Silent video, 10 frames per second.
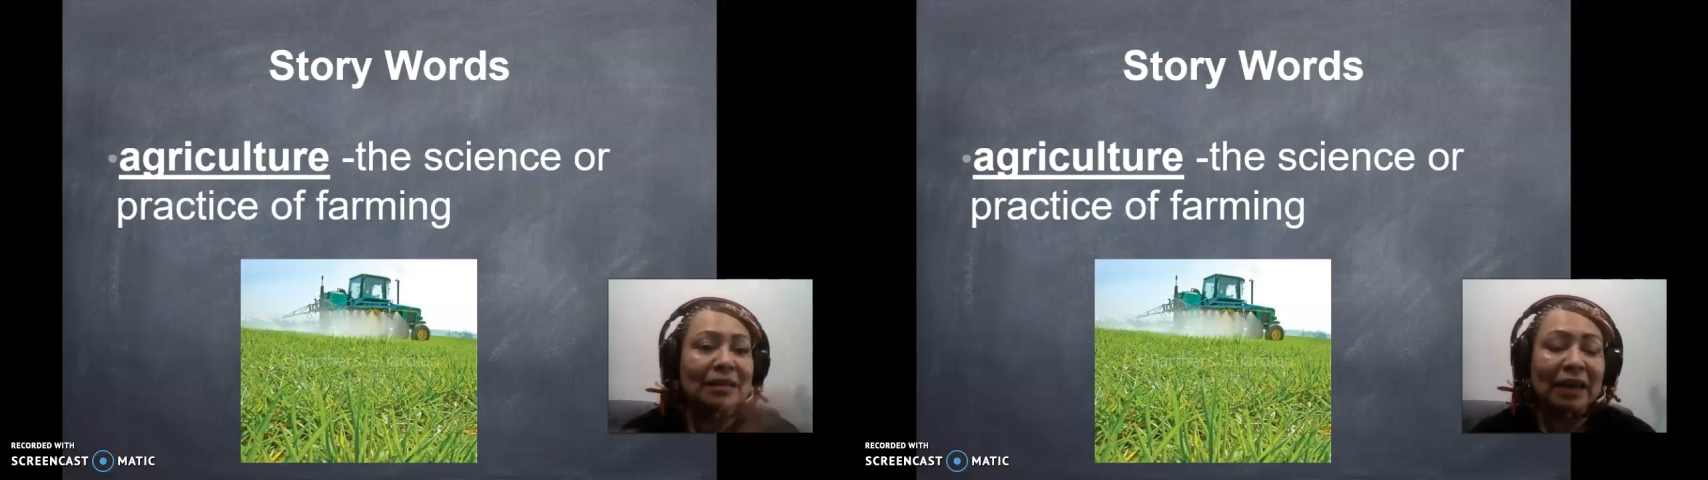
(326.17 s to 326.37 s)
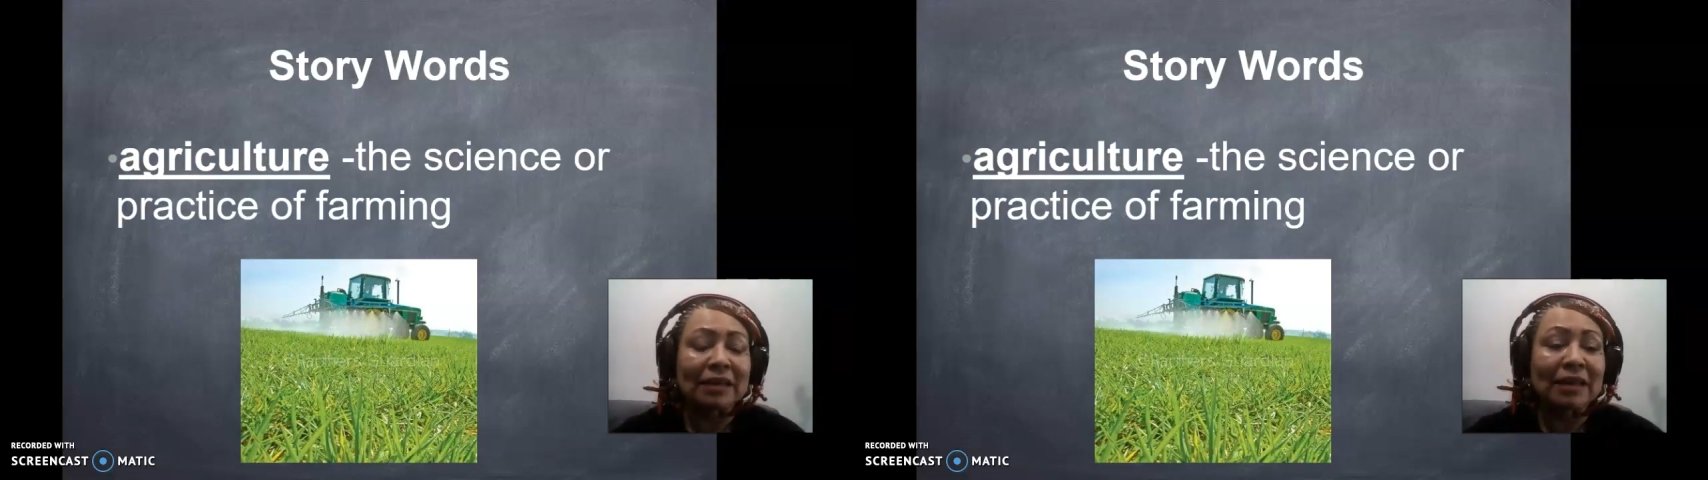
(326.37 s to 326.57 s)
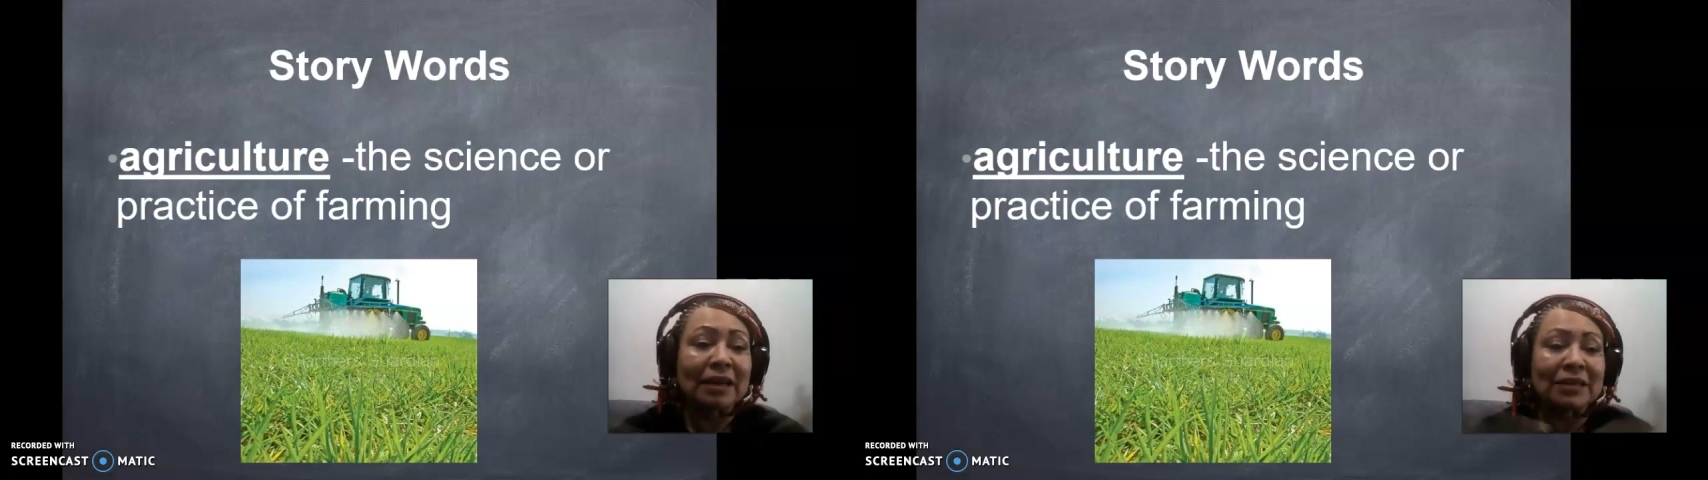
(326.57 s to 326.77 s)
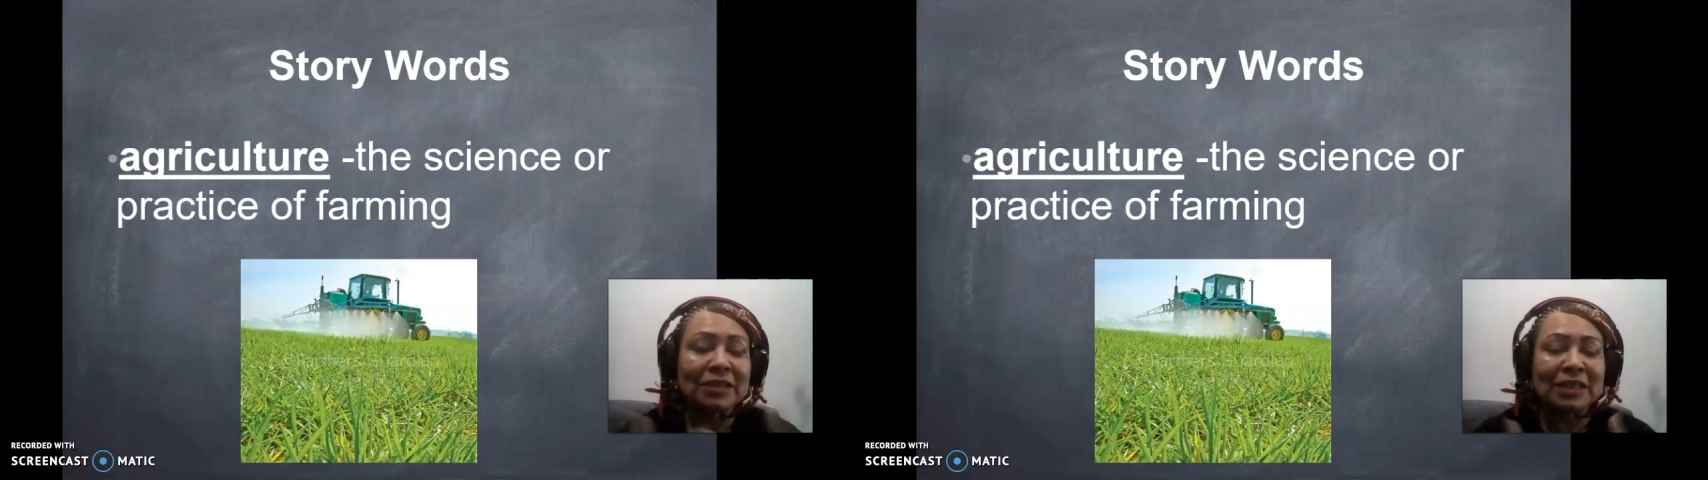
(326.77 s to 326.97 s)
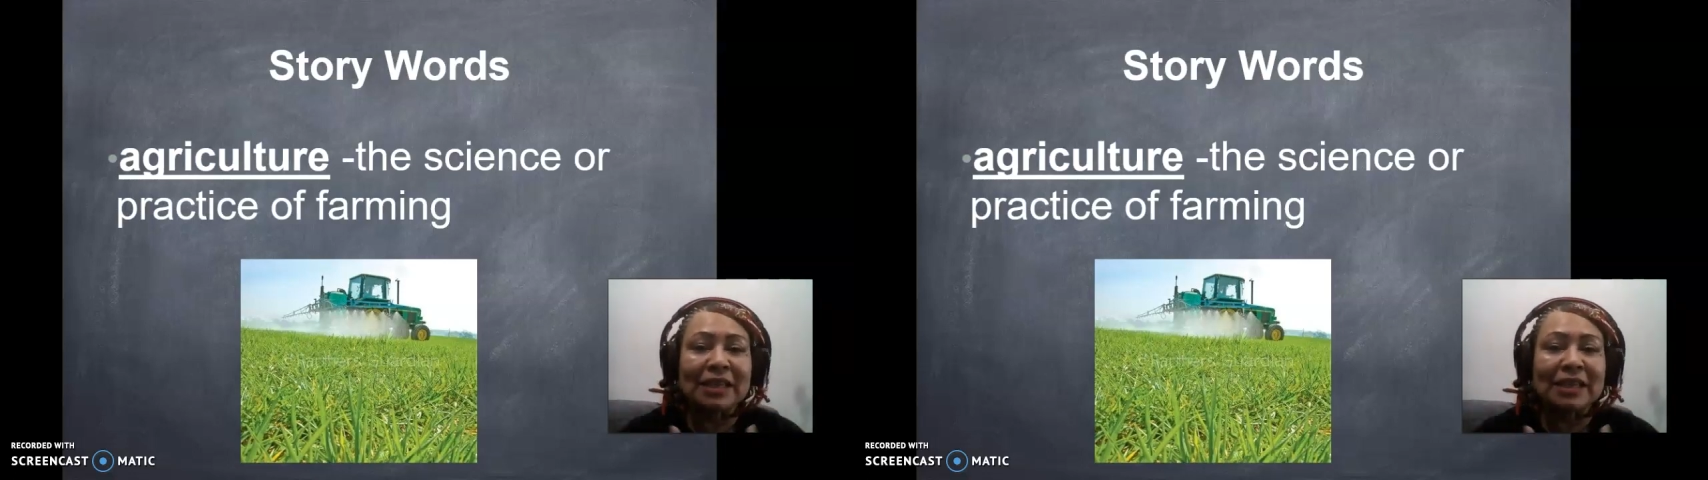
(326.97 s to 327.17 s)
are other
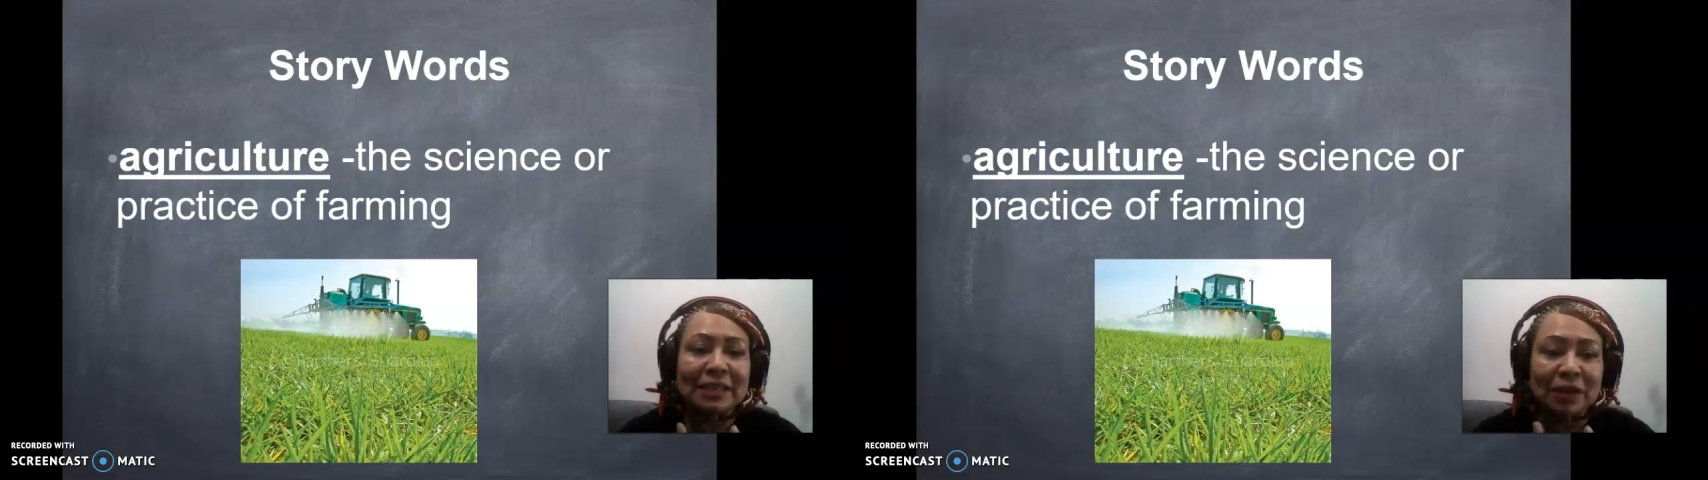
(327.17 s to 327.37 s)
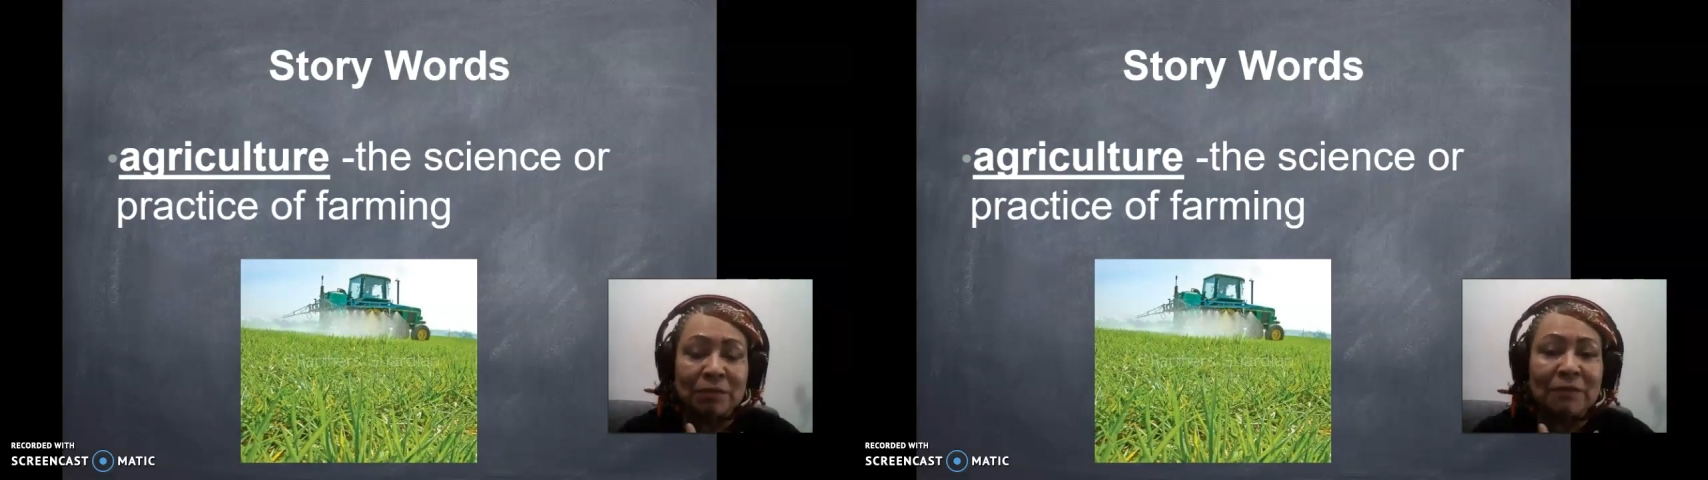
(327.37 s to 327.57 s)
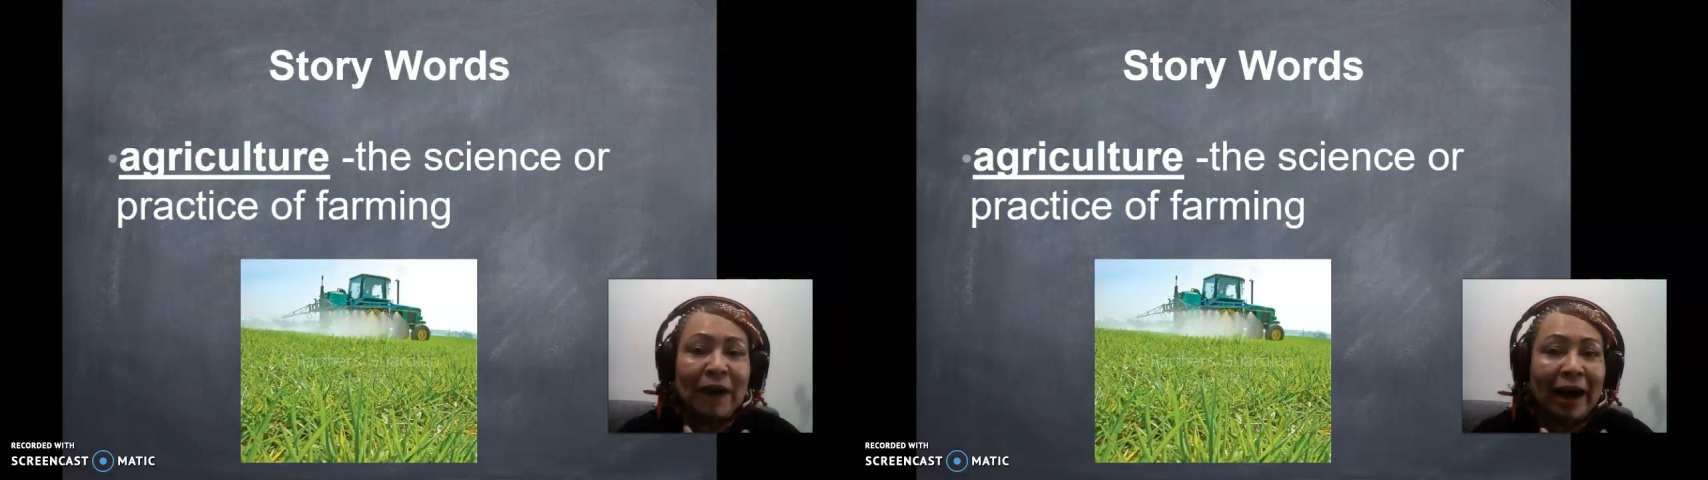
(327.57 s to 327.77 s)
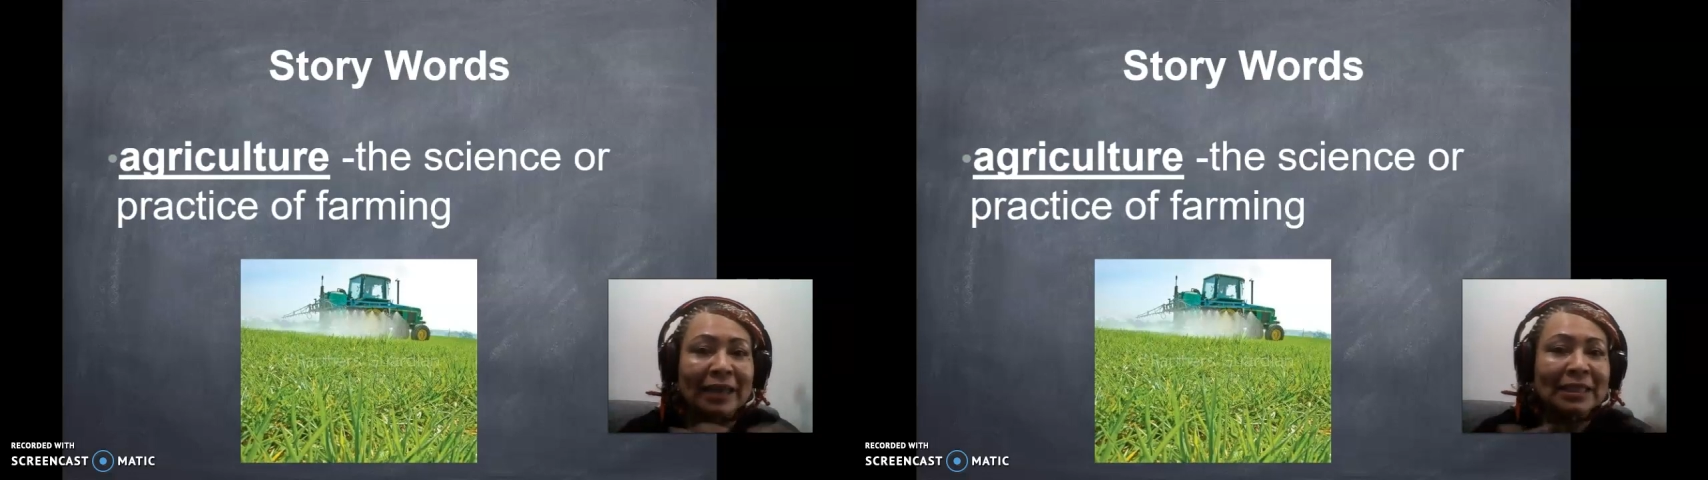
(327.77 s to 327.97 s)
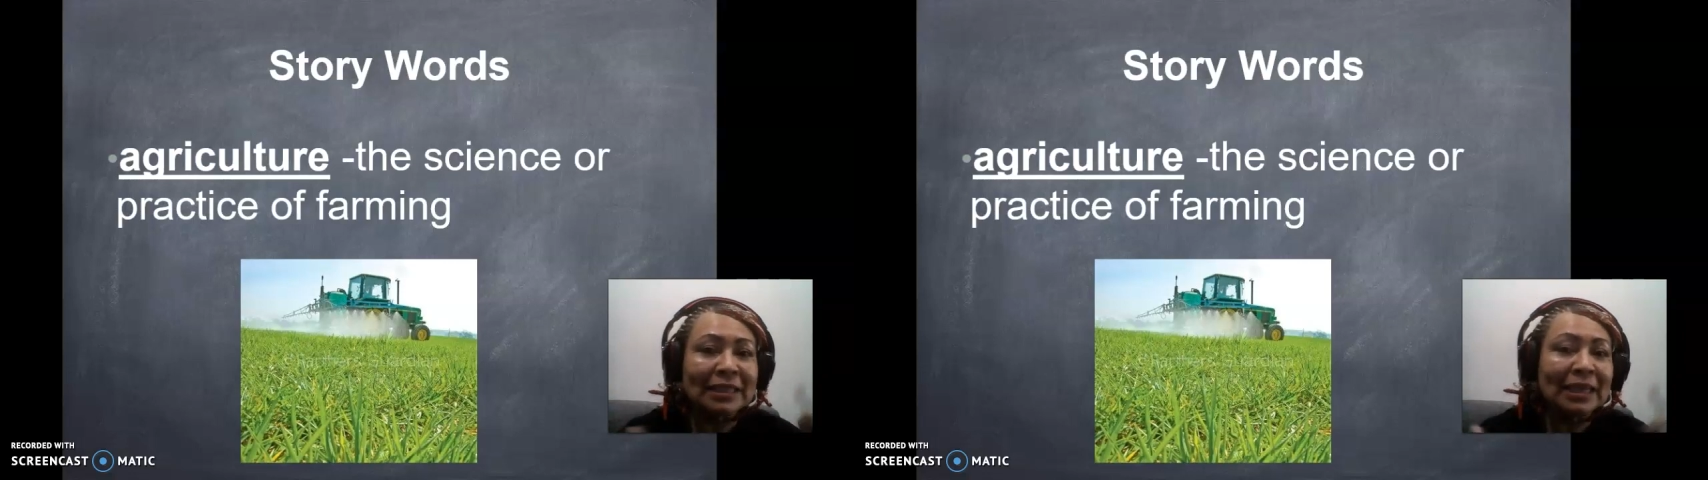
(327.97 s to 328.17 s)
sciences combined.